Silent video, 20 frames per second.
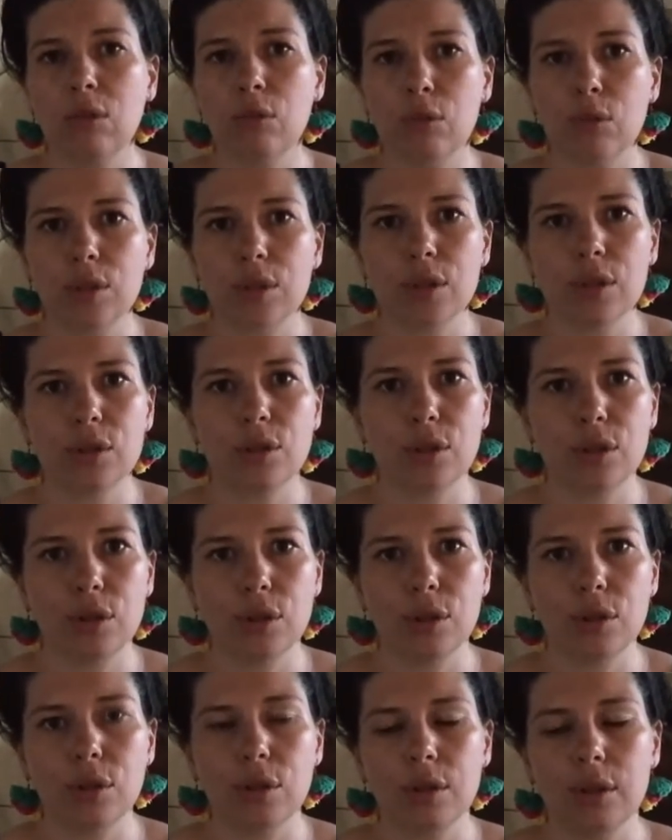order
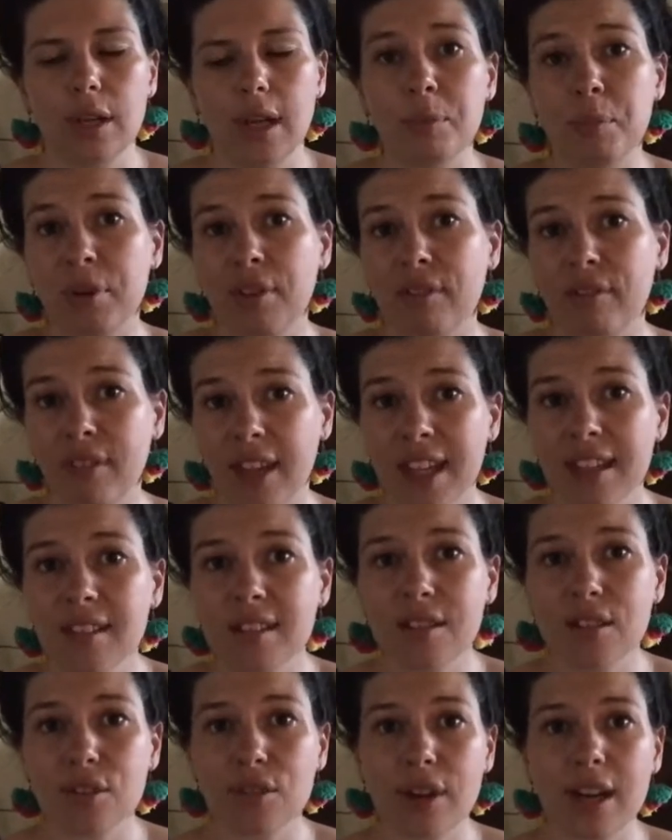to prevent
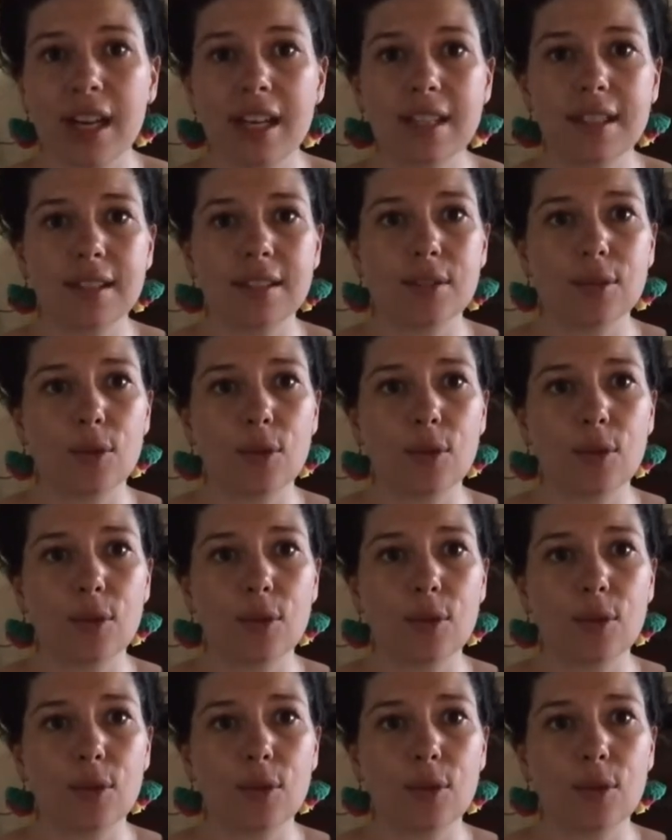stress,